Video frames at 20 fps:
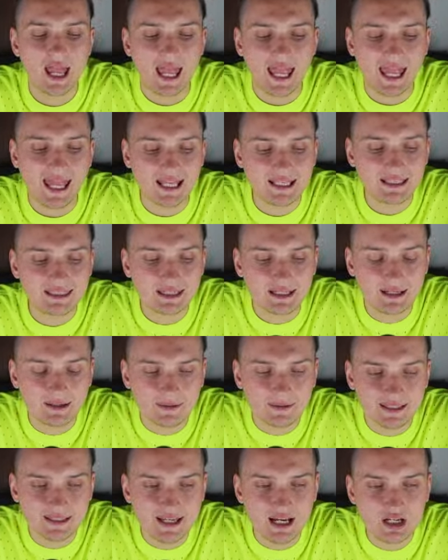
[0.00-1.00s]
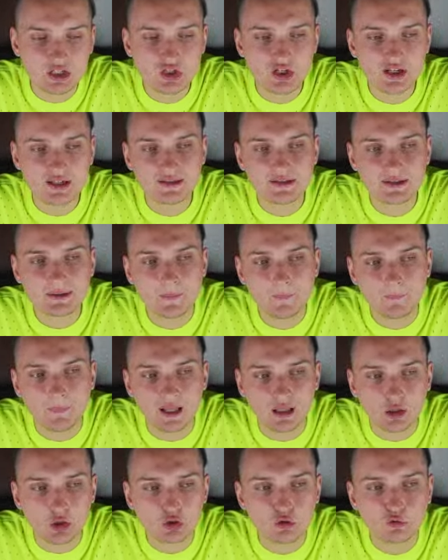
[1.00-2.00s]
And such as
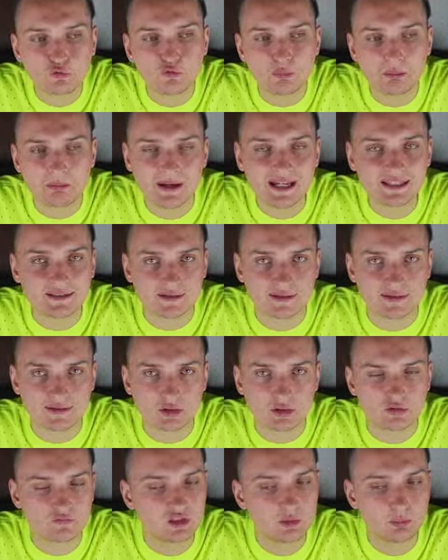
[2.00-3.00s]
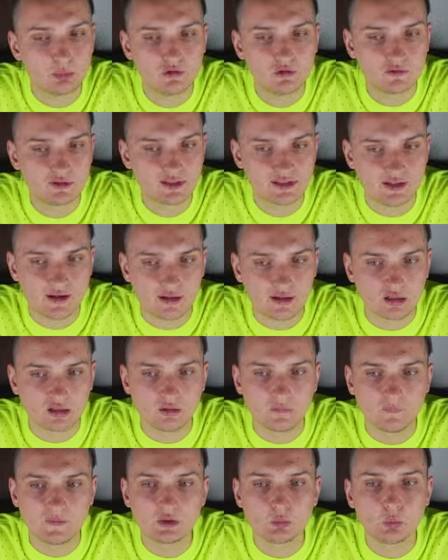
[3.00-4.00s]
a lot of methods of the previous cycle
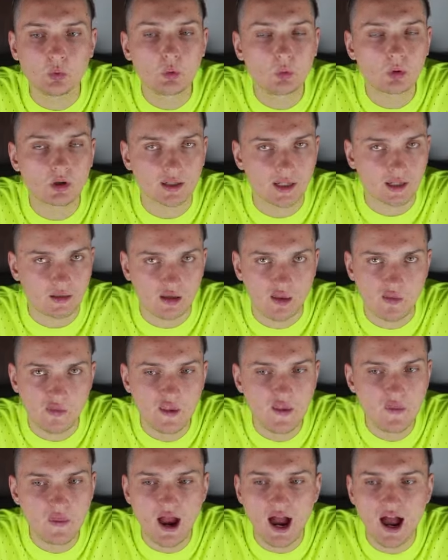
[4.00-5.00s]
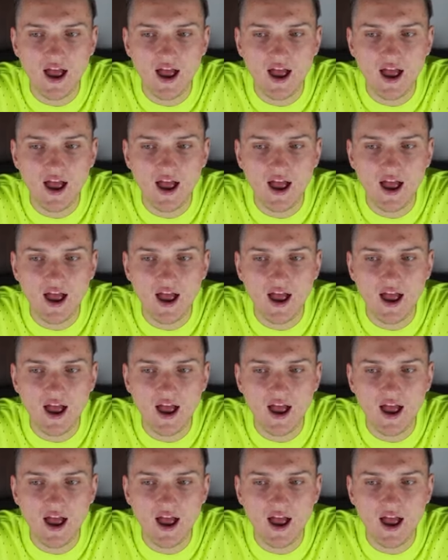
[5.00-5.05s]
that were working and that